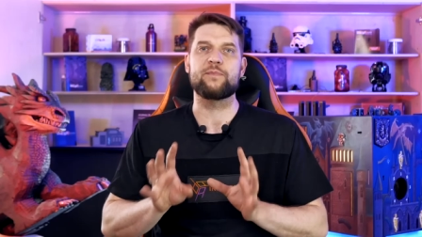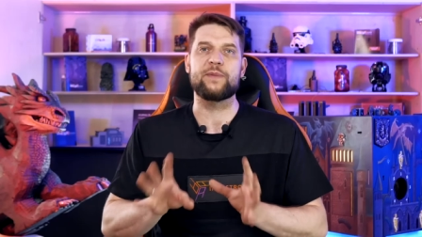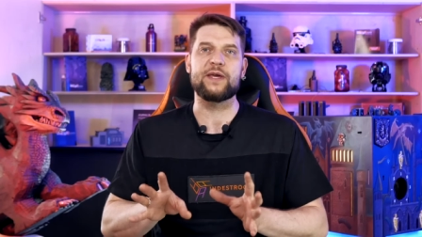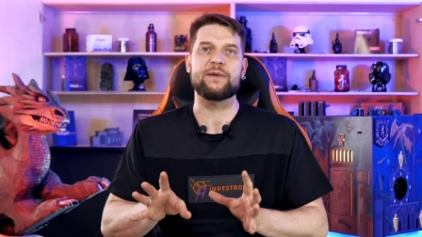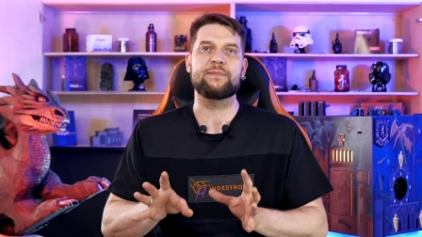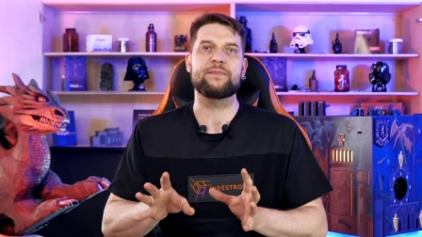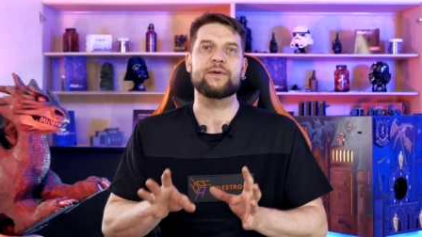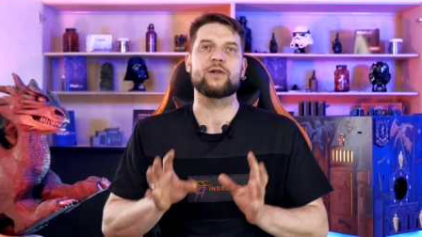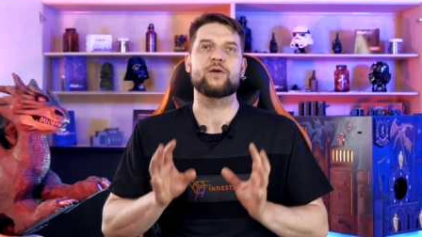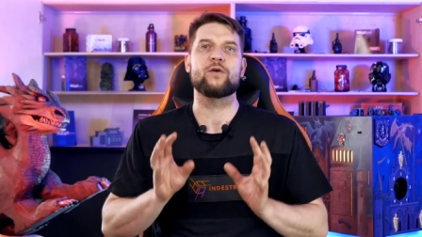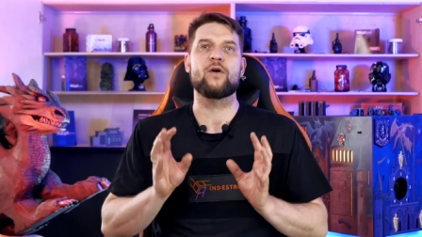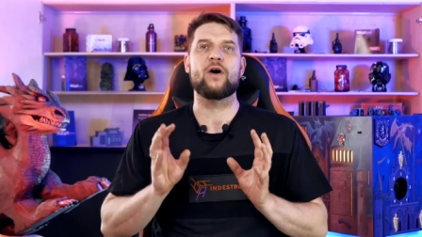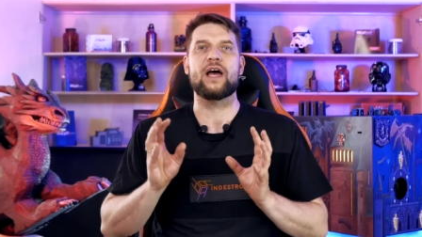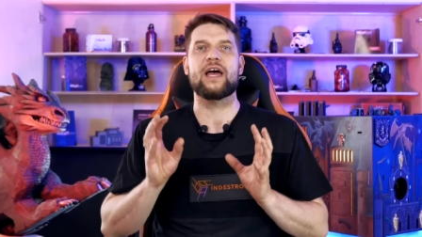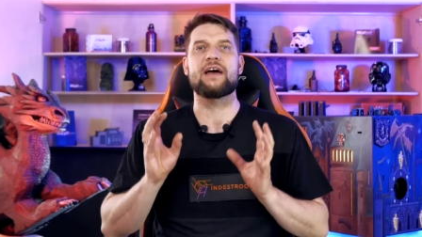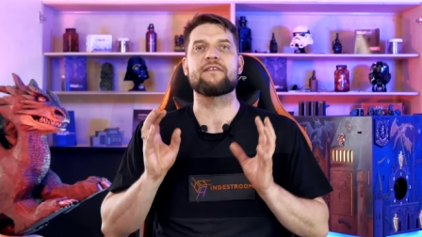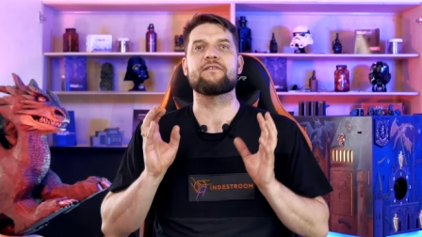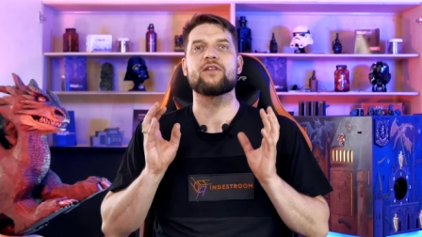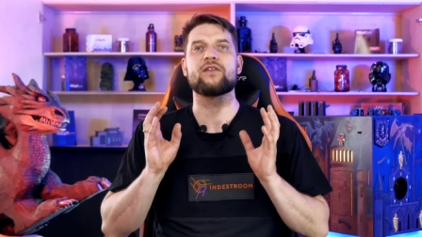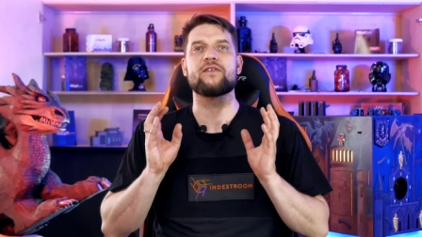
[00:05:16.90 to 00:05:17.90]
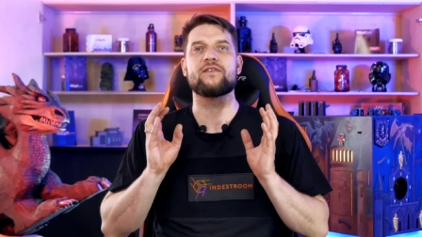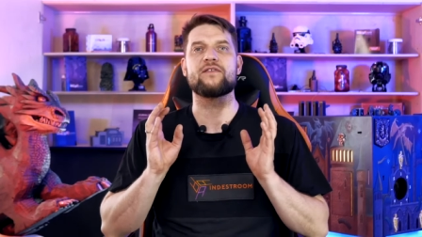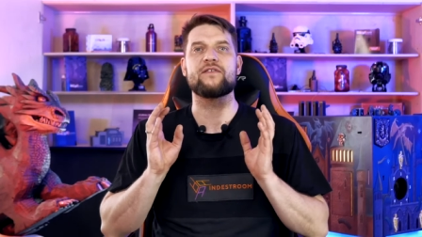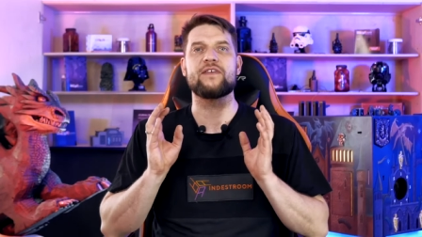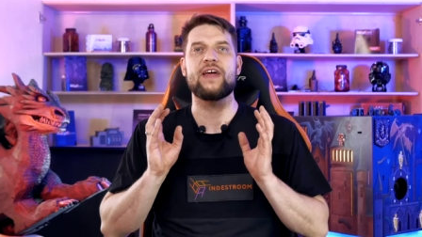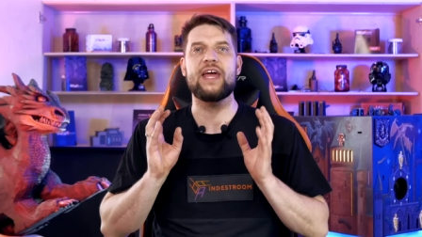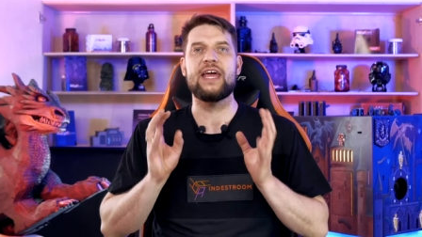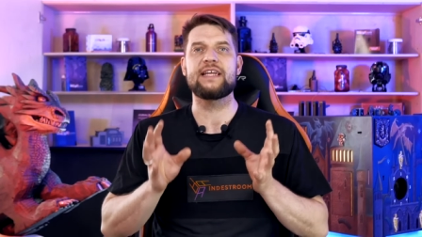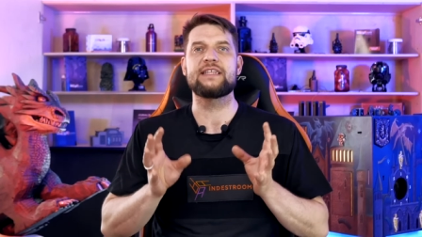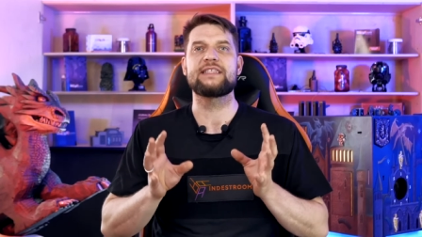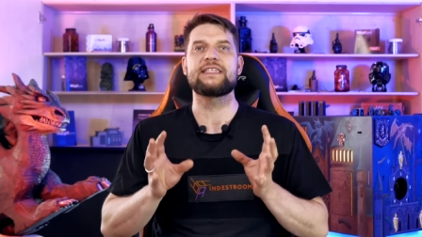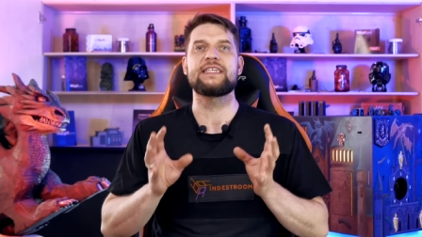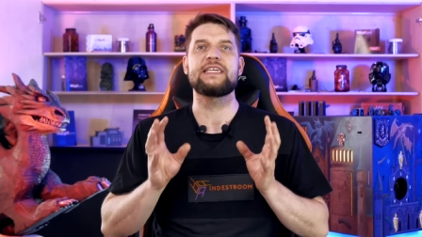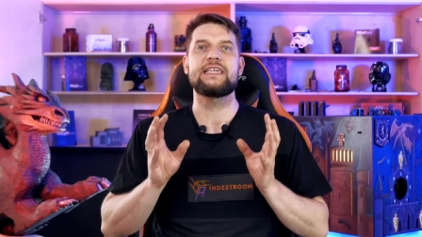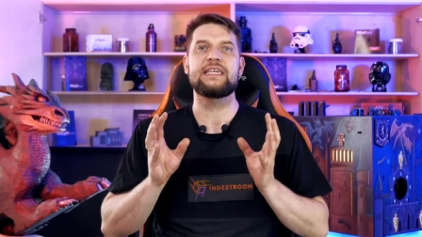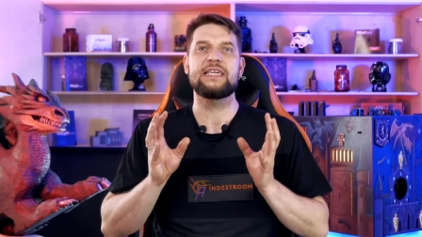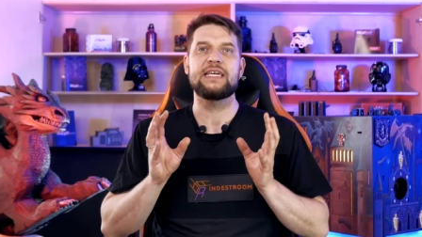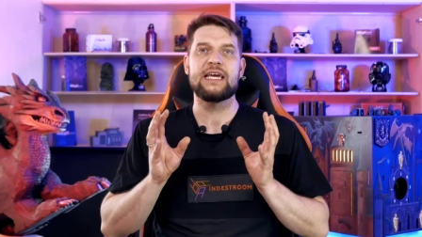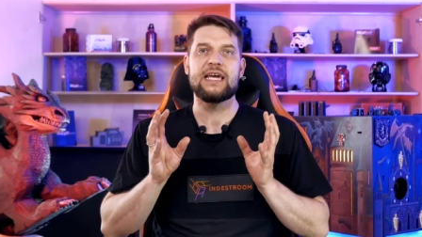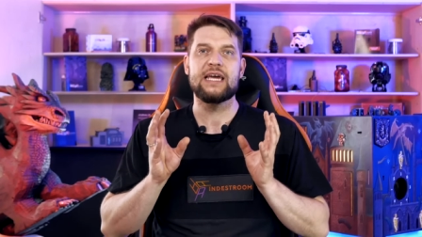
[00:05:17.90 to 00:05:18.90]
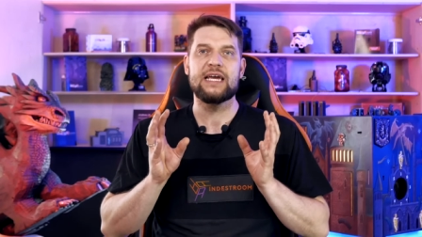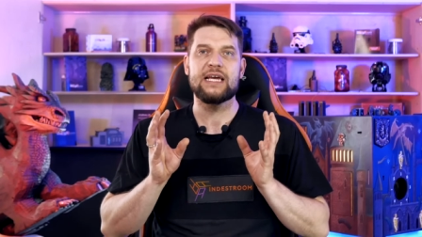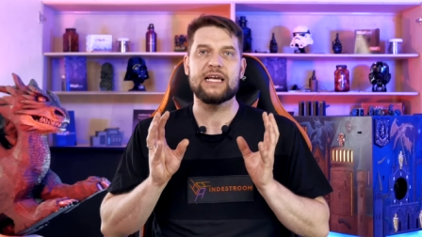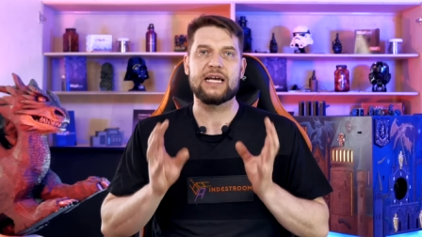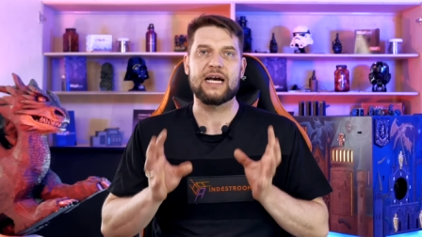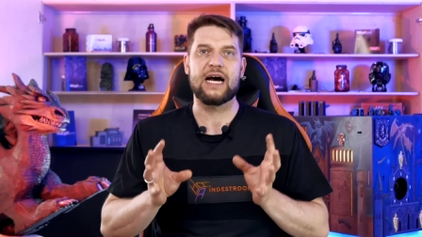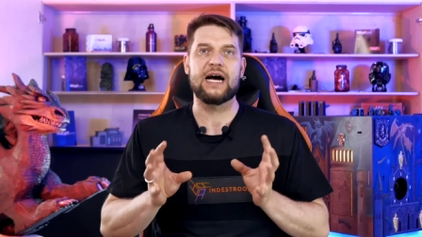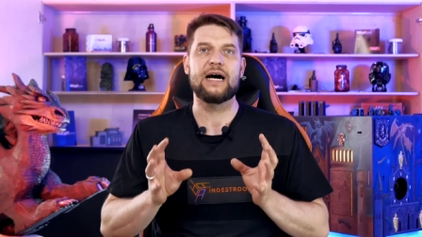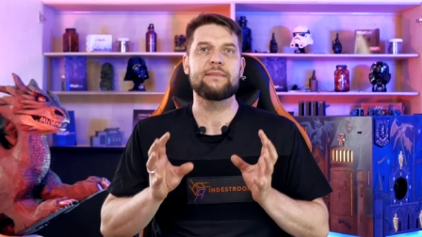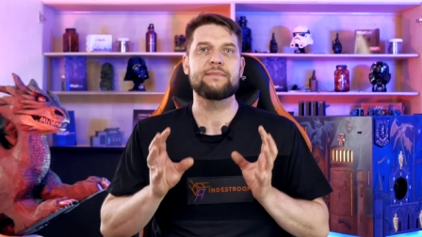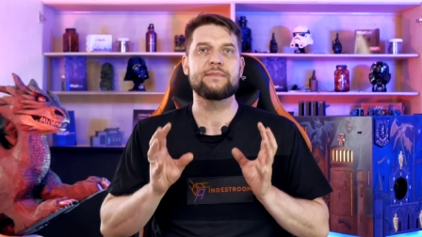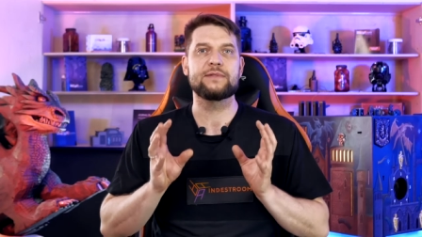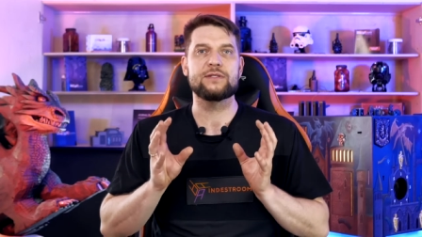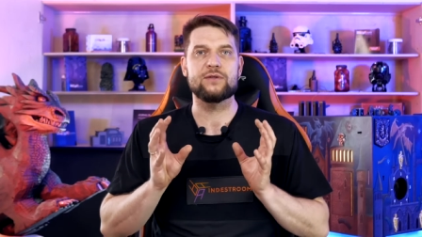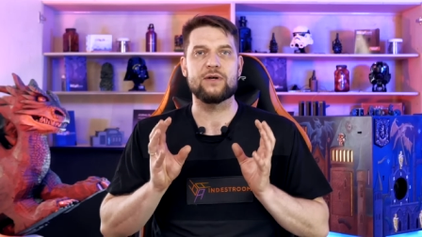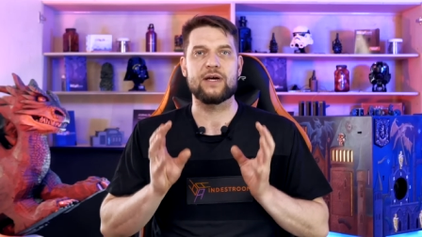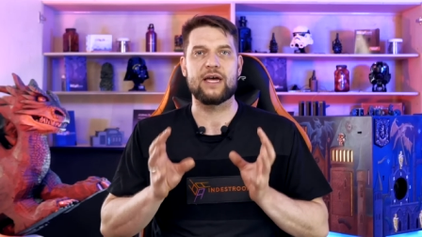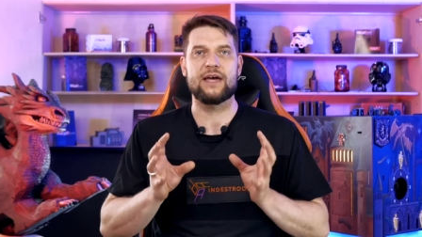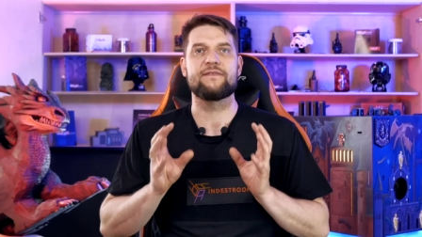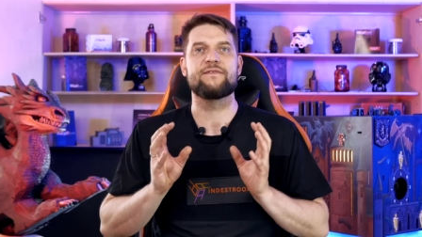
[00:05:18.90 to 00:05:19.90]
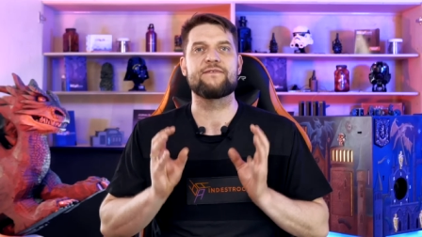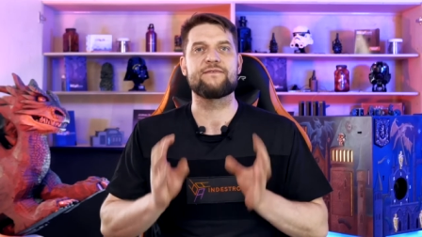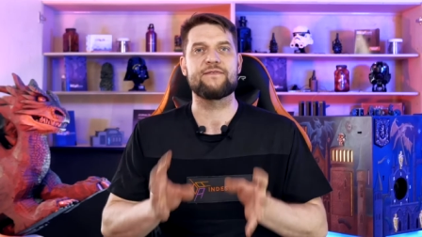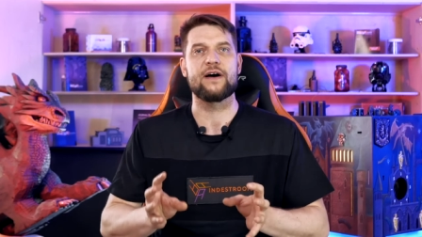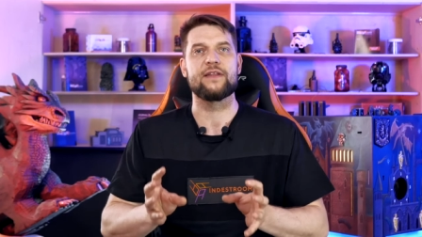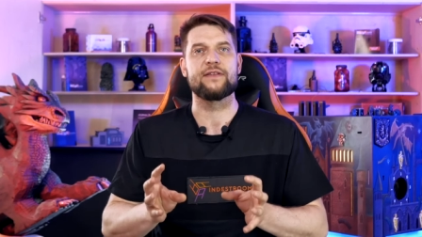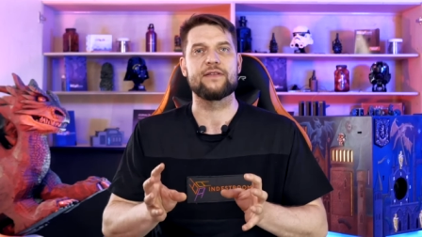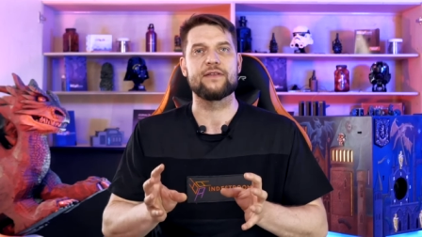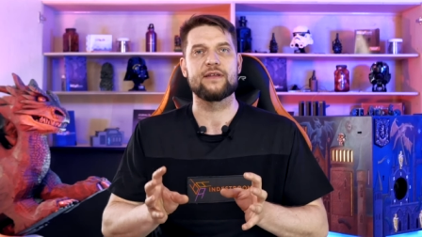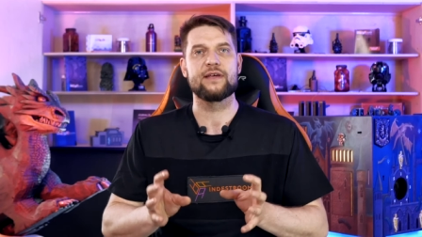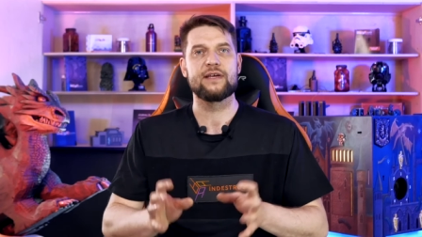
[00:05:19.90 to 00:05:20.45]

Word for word: people who have already come to have fun